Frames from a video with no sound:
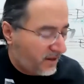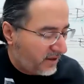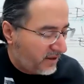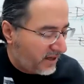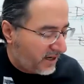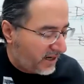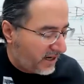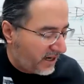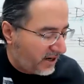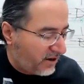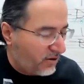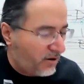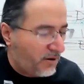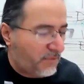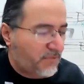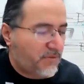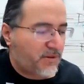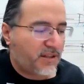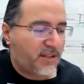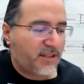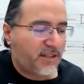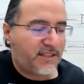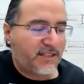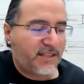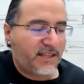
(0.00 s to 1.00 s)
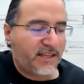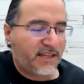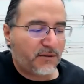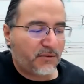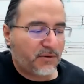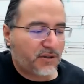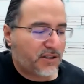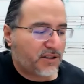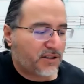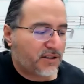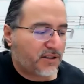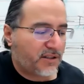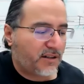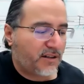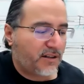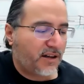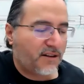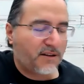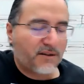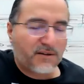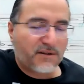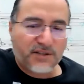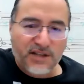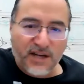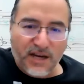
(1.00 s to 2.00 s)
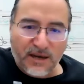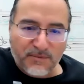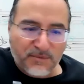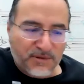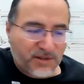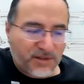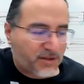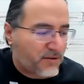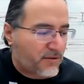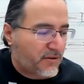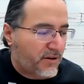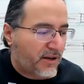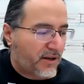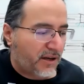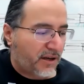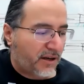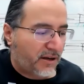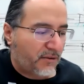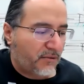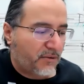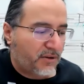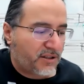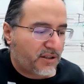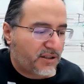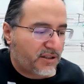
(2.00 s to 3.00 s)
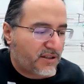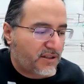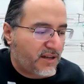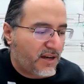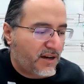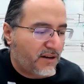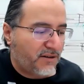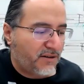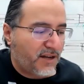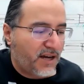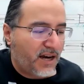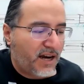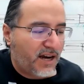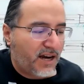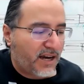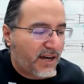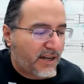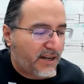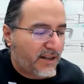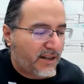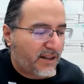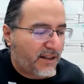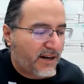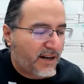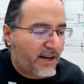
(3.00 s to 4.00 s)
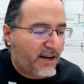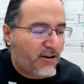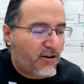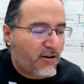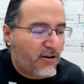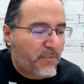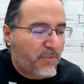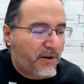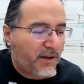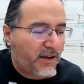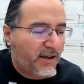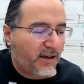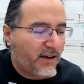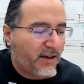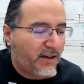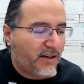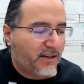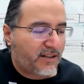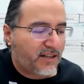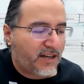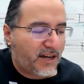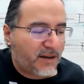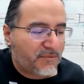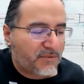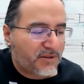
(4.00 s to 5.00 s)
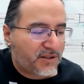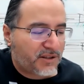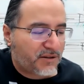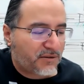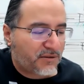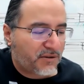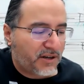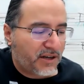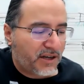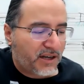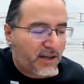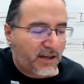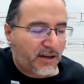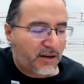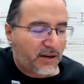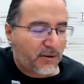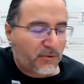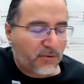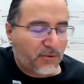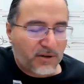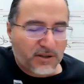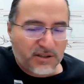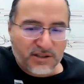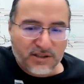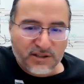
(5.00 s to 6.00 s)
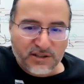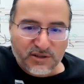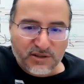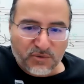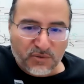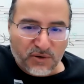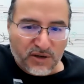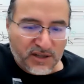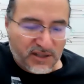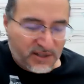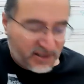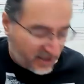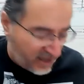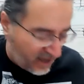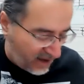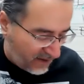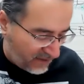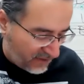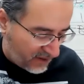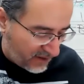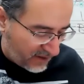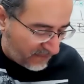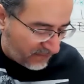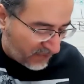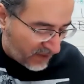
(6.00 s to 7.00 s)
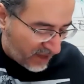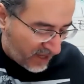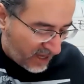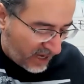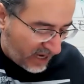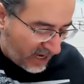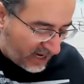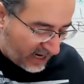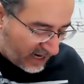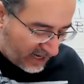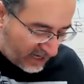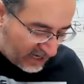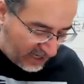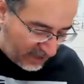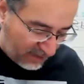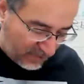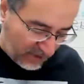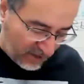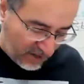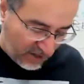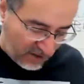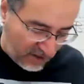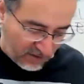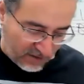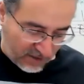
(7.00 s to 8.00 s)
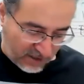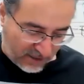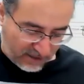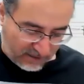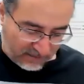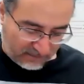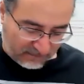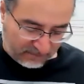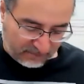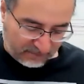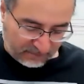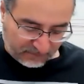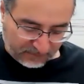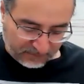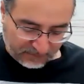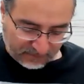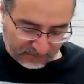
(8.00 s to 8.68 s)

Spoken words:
Then I go up to the D, which is another times 3, which is now 9. And then I go up again times 3, which is 27. And I keep going.